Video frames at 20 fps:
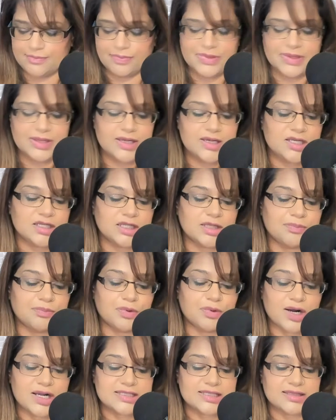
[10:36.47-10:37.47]
The price at
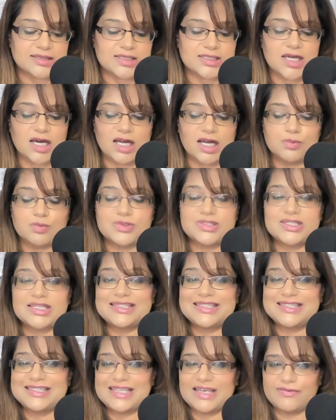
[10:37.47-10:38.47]
the time was
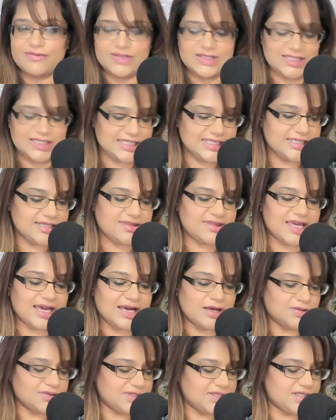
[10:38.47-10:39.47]

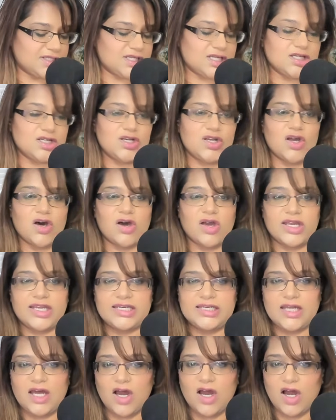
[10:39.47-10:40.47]

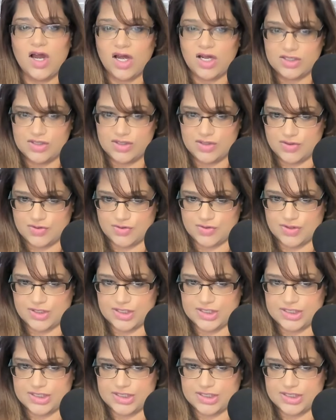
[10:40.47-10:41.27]
17,900.